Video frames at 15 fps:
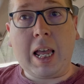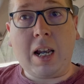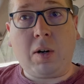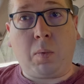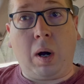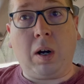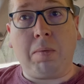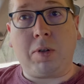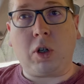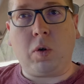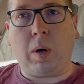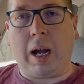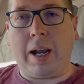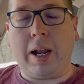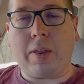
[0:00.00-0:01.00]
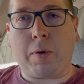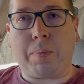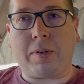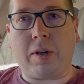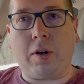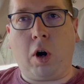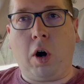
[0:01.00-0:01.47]
and welcome to another
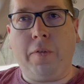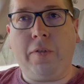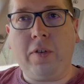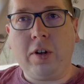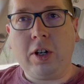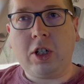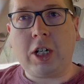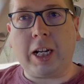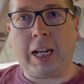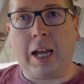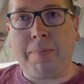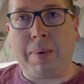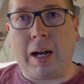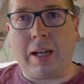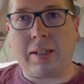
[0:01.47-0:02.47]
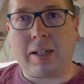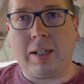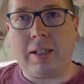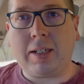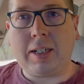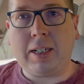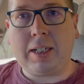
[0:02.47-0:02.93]
episode of Checkout
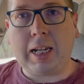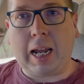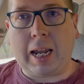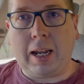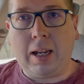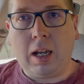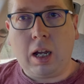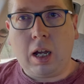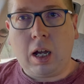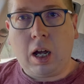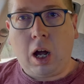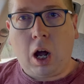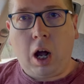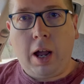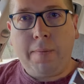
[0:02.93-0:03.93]
Basket. Today, I'm